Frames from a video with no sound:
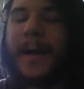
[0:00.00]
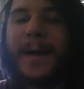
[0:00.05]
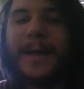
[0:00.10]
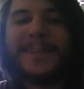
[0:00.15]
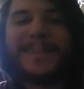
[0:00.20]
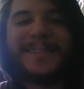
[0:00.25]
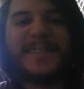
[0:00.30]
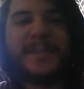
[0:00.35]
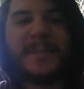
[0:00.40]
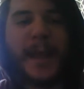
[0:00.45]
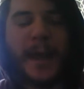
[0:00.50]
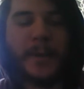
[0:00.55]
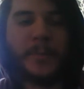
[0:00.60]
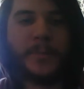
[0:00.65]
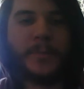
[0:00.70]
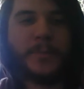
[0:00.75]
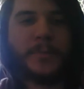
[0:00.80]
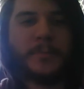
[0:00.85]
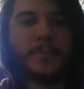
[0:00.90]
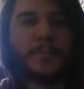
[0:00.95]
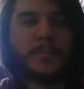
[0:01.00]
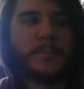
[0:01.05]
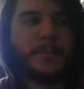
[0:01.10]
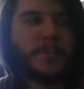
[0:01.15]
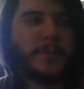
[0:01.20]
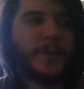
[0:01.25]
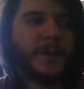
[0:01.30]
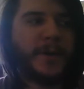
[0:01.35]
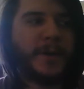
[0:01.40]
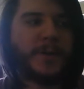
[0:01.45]
I dabble
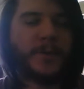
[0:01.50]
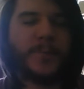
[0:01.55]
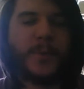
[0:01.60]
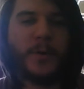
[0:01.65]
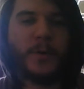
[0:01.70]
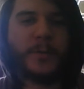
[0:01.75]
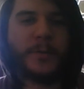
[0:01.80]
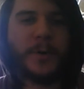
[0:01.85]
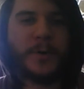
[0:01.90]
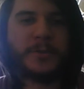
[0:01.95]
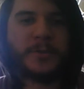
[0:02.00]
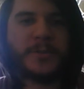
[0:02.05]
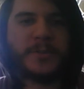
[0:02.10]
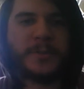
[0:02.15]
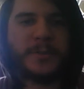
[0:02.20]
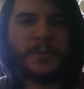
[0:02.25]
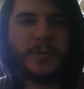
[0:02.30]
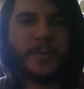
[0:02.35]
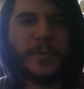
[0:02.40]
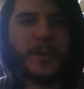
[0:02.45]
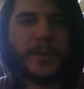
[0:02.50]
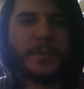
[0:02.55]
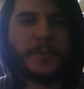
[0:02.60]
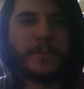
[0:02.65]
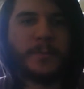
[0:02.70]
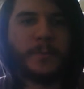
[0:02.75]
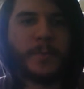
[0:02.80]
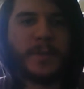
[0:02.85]
into Pokemon just a little bit